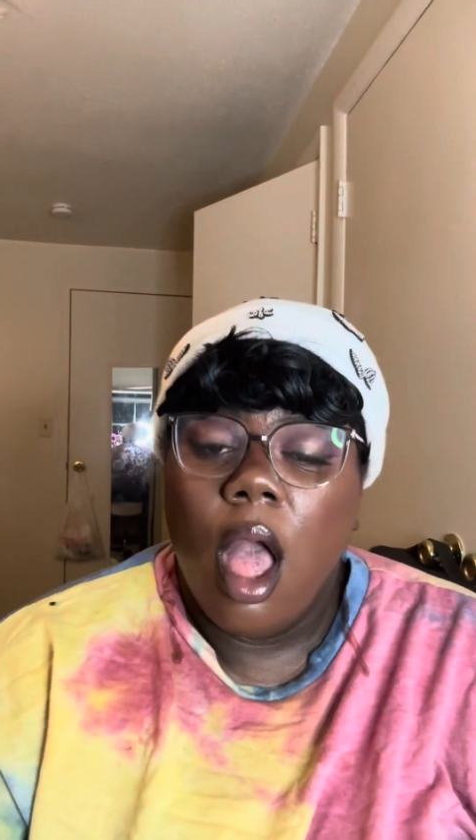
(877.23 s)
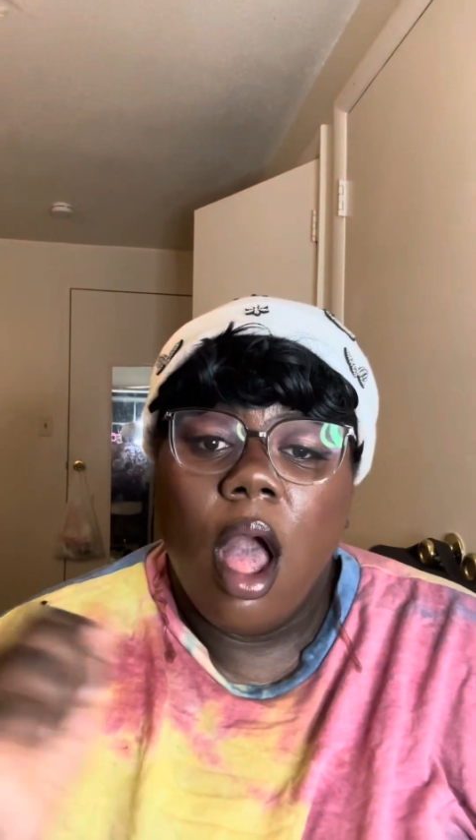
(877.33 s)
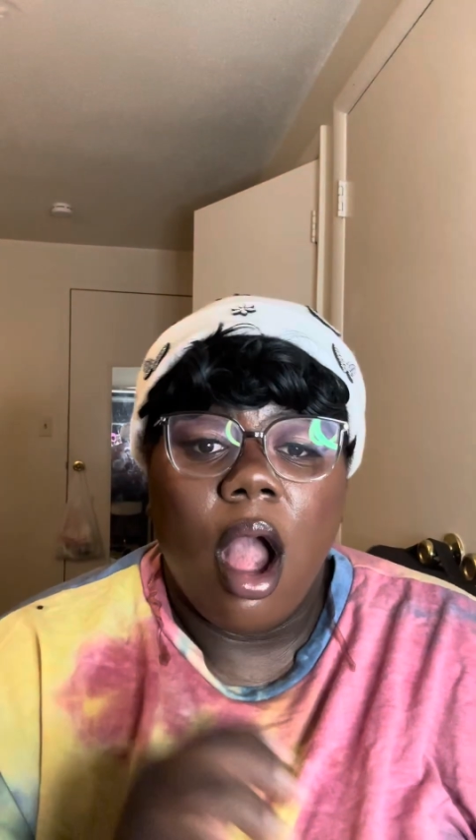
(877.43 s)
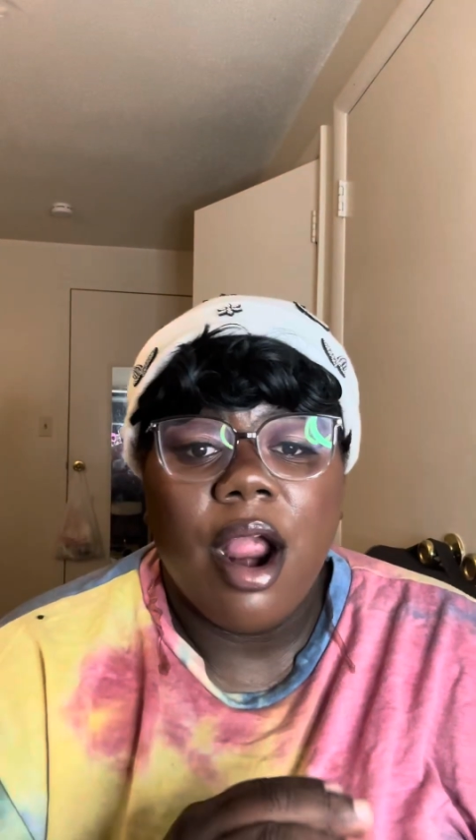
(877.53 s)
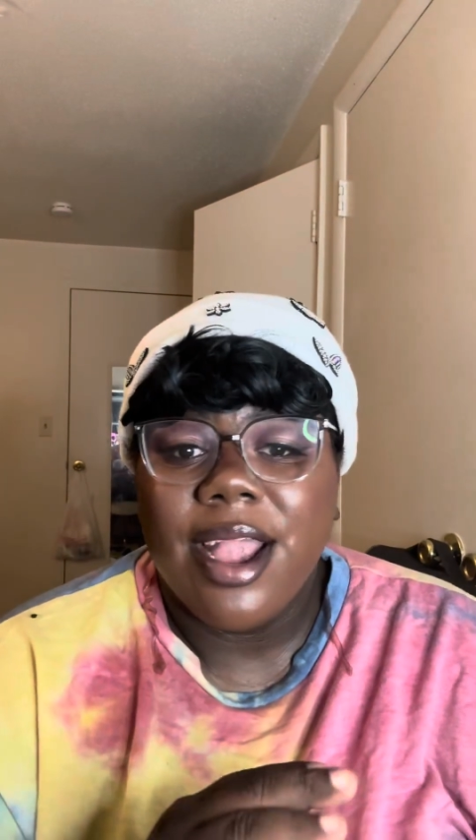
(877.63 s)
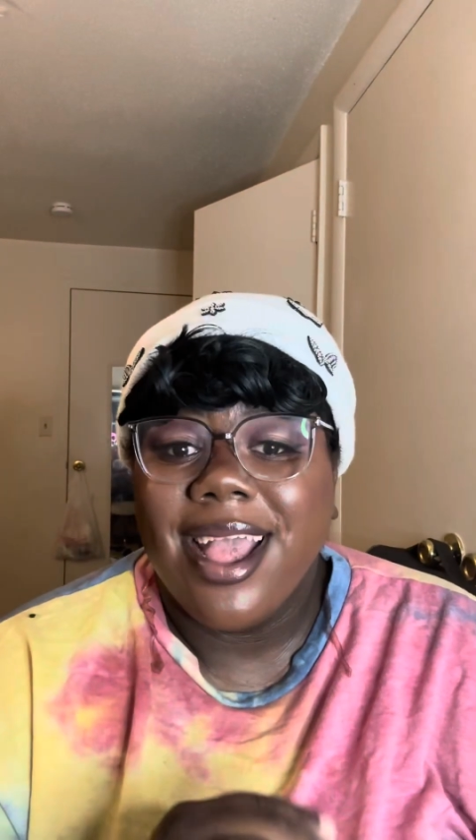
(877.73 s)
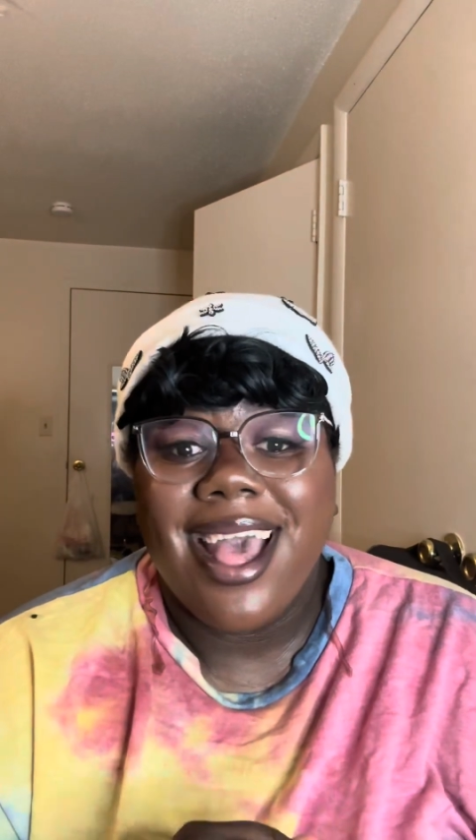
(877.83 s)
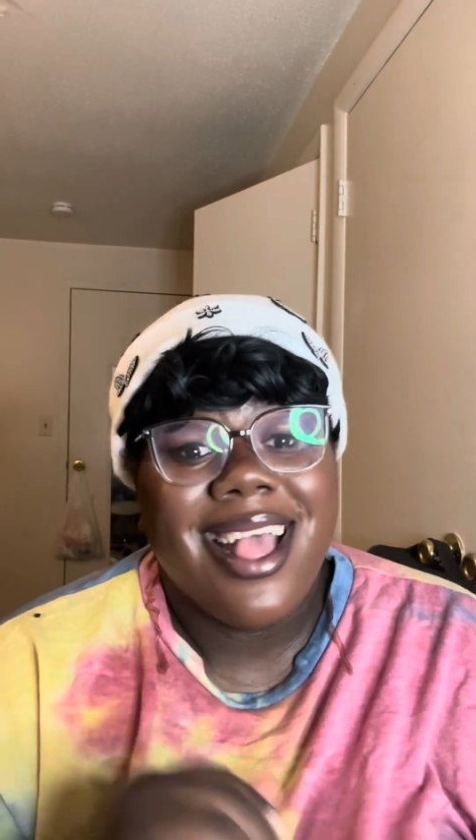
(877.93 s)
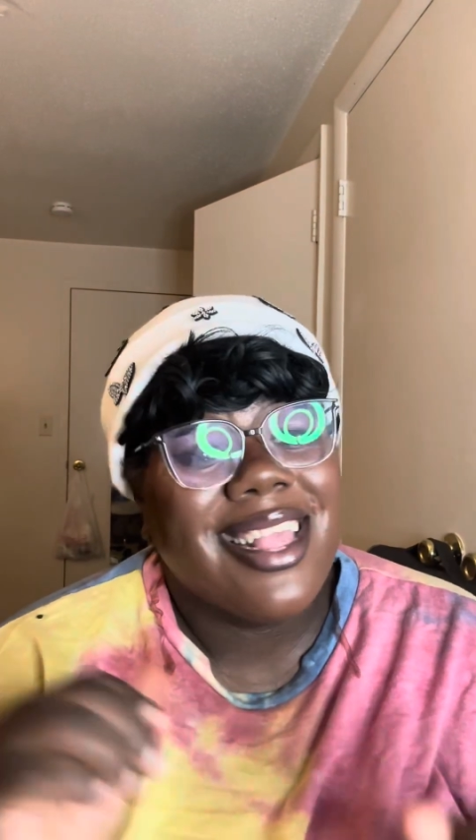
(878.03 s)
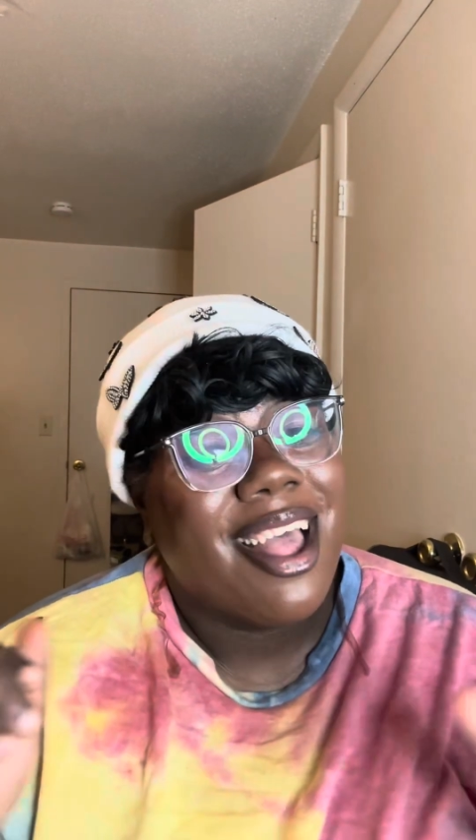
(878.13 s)
Alright
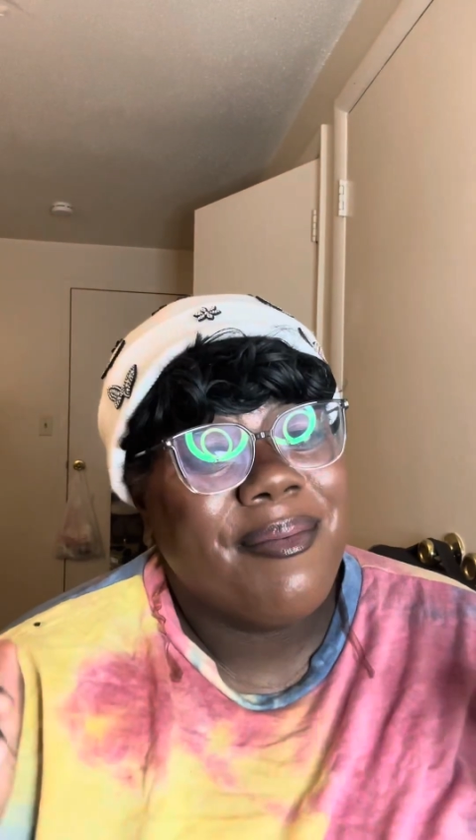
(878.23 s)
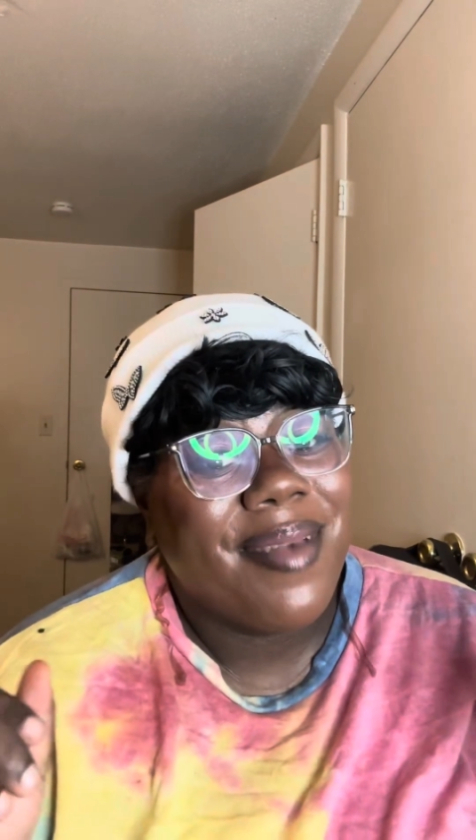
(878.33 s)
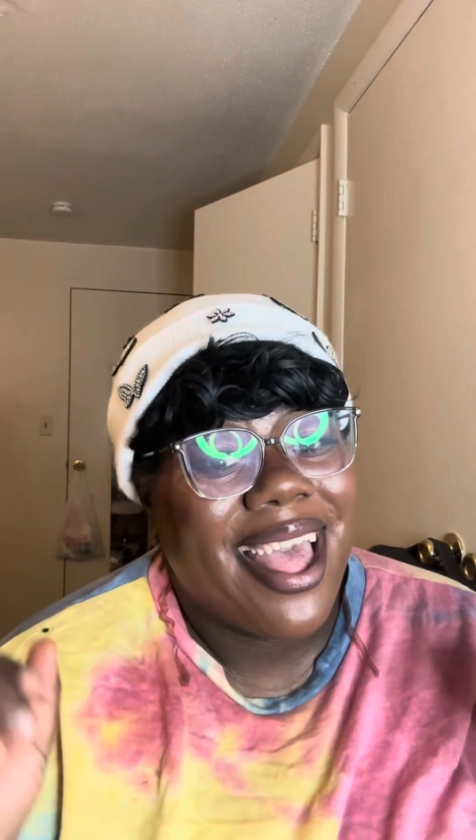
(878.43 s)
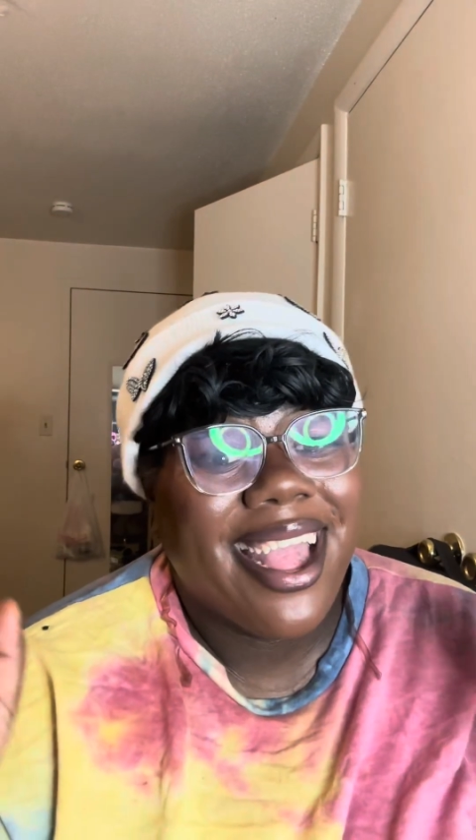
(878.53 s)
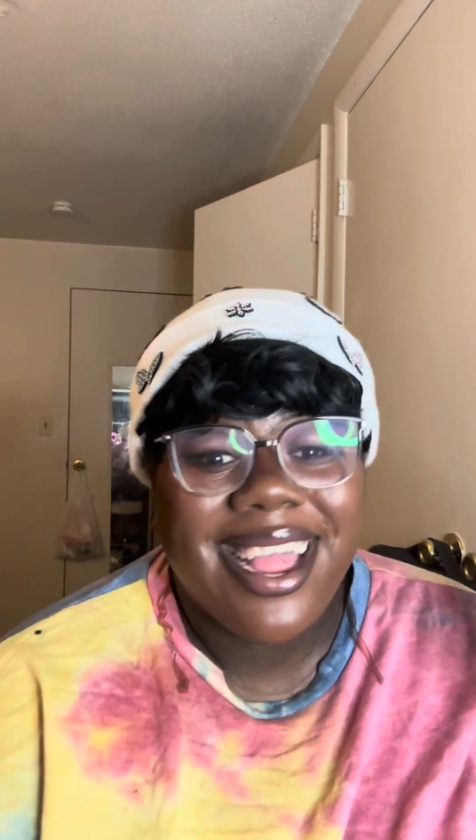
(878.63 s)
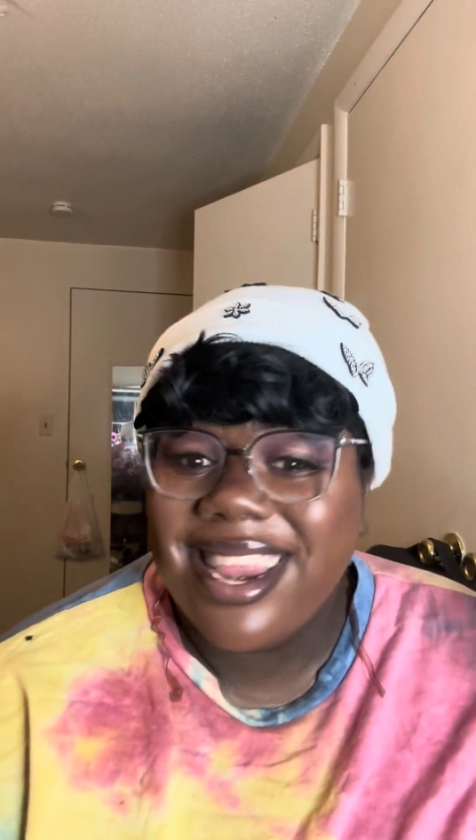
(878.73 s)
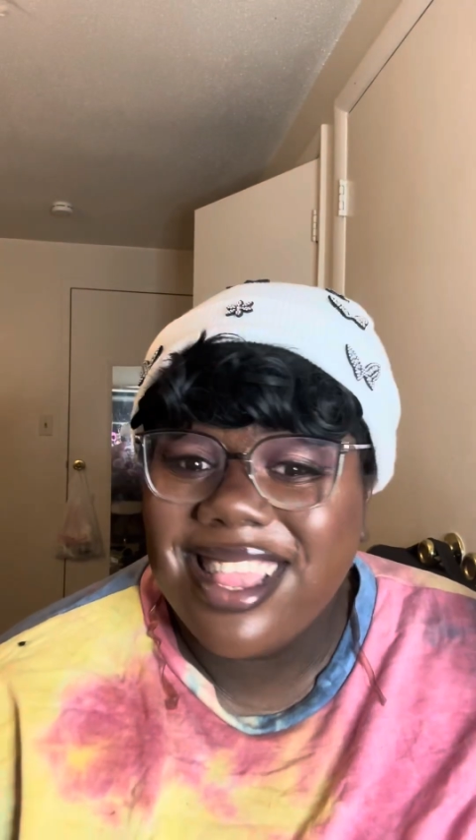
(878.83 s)
guys, I'm back and